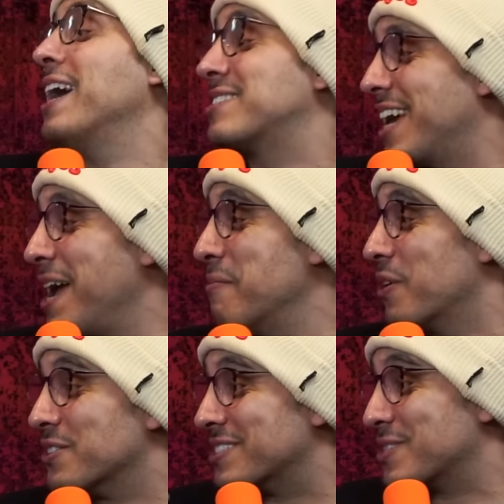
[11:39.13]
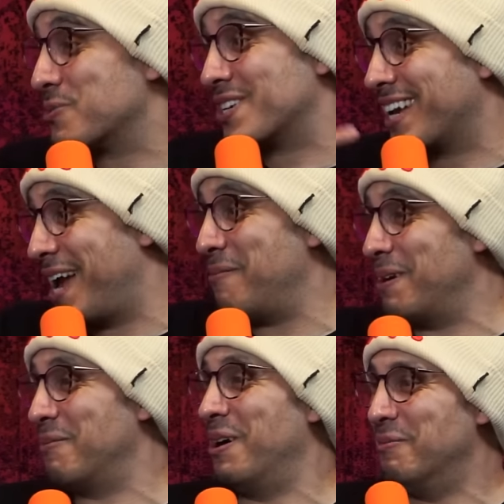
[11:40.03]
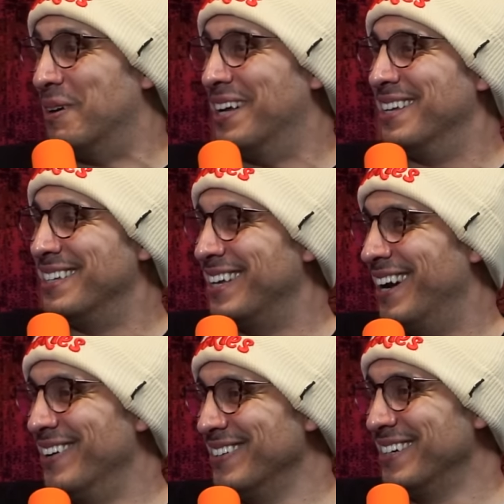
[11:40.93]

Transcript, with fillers: As gamers, this was a gaming moment. You know,